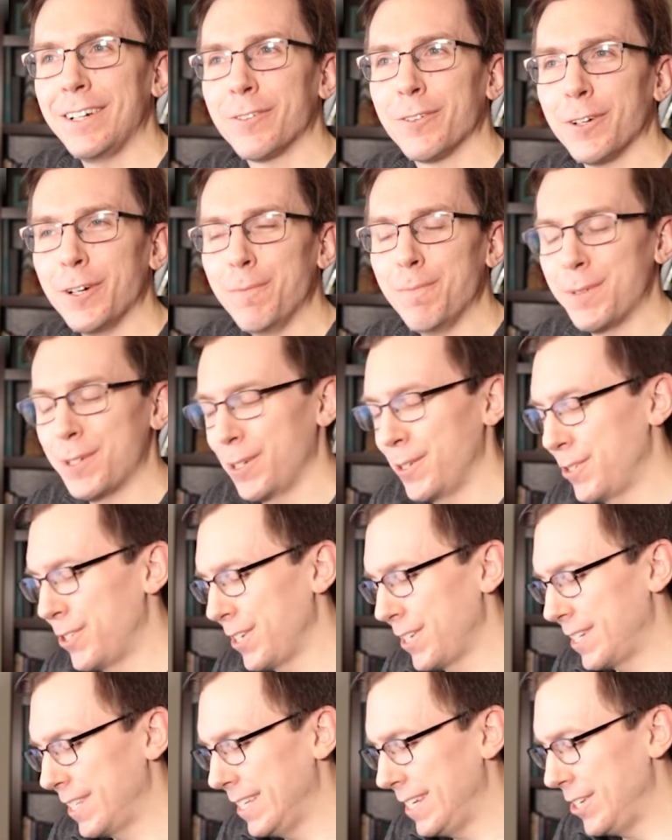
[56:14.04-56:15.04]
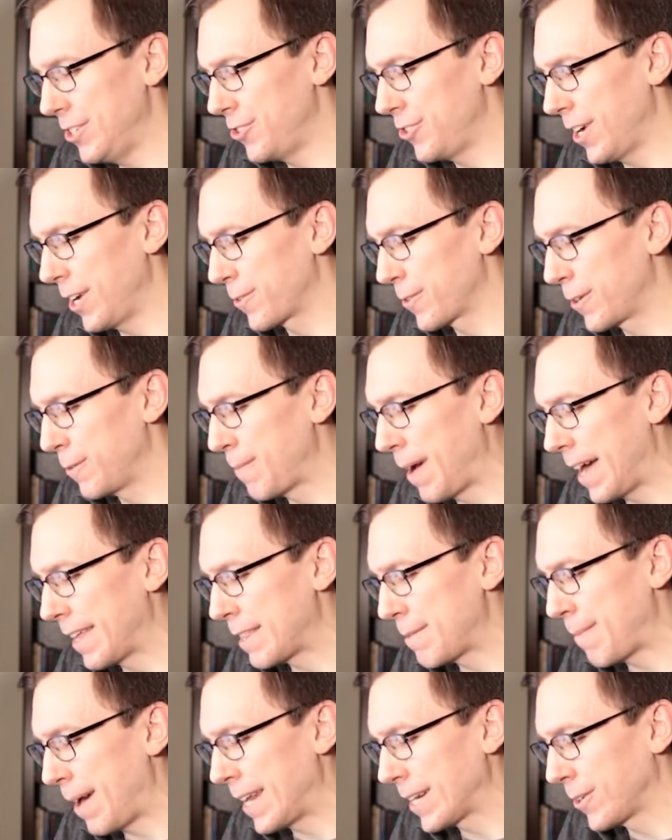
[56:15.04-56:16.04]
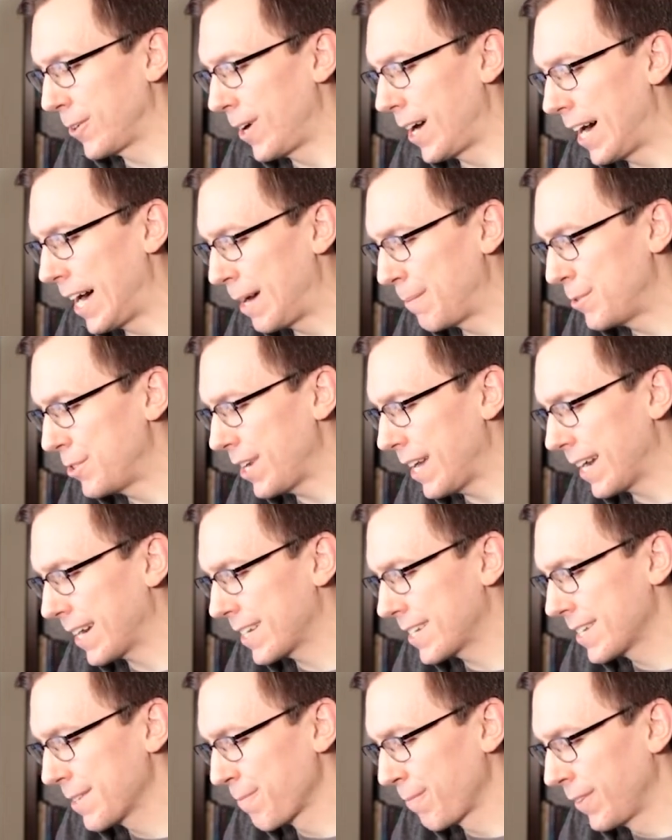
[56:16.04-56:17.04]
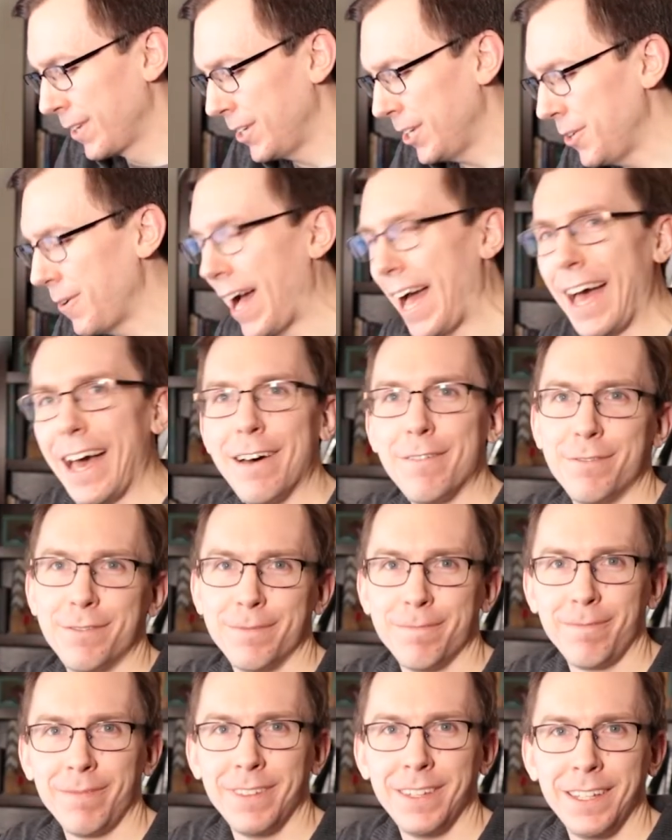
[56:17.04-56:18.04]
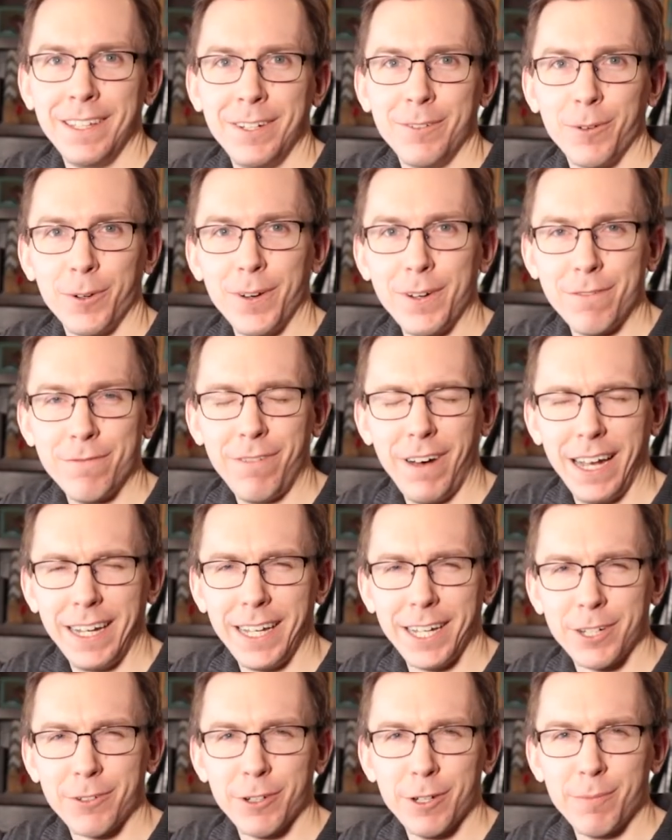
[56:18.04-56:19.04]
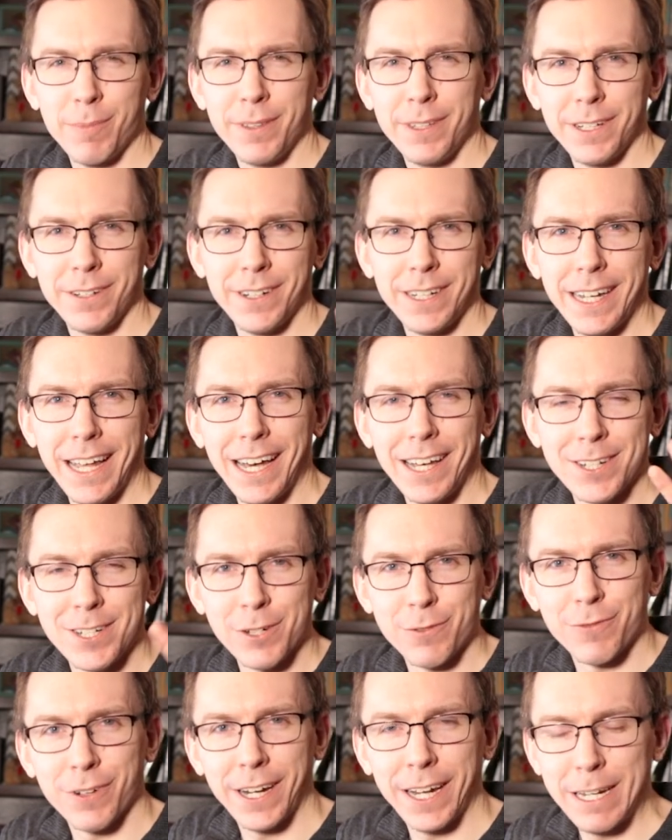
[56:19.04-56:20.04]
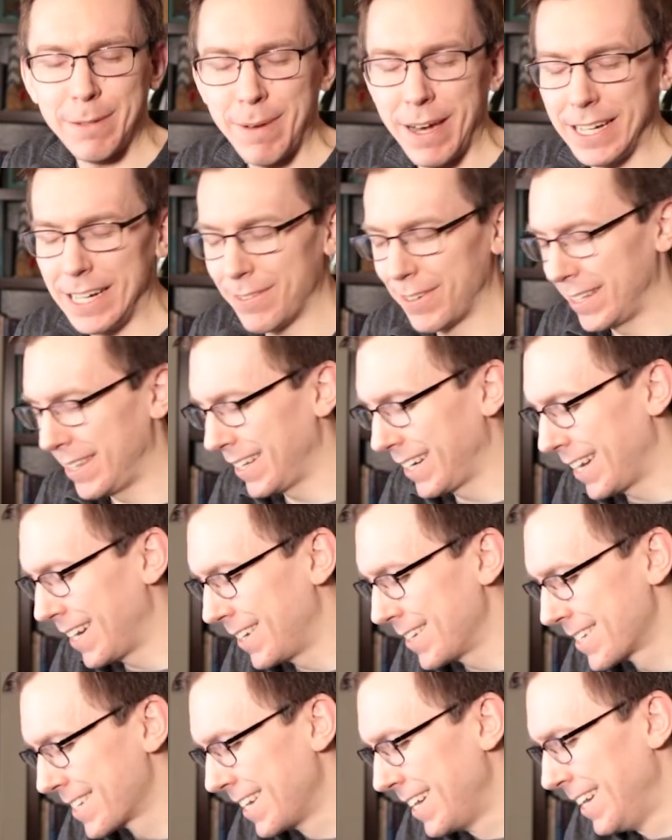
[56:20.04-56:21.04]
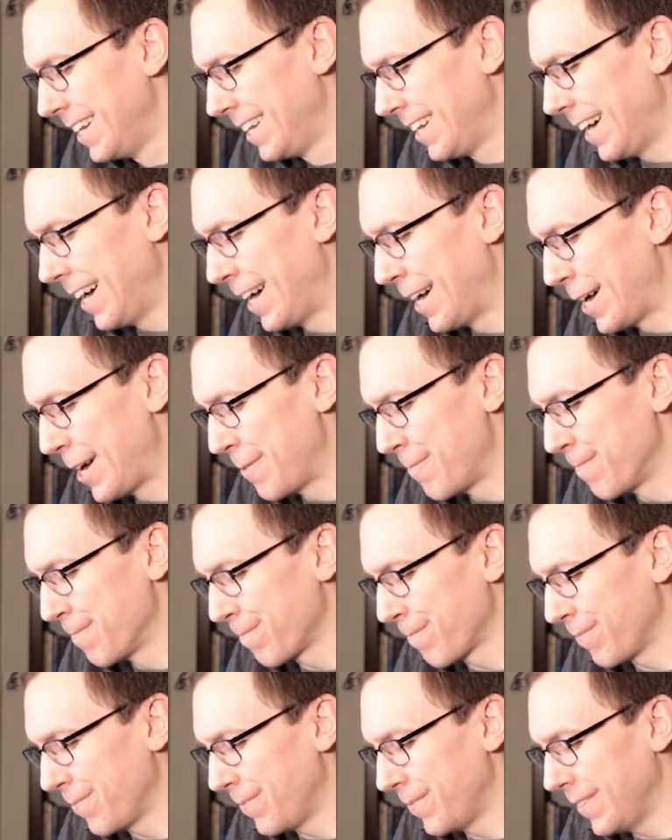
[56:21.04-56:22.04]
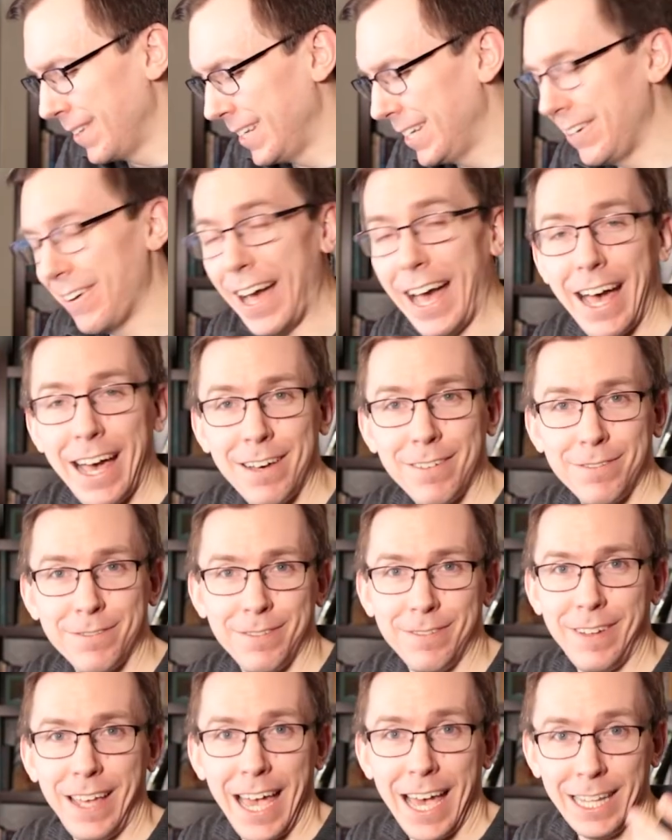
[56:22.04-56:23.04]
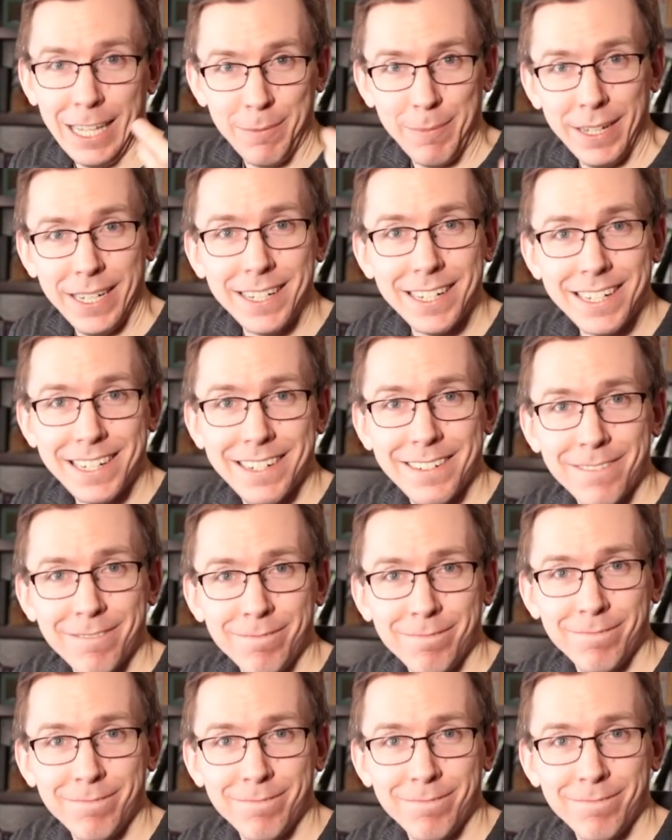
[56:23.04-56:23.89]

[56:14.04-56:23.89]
groups are just these general mathematical objects. We're in finite group theory now, so forget about everything else. You have elements,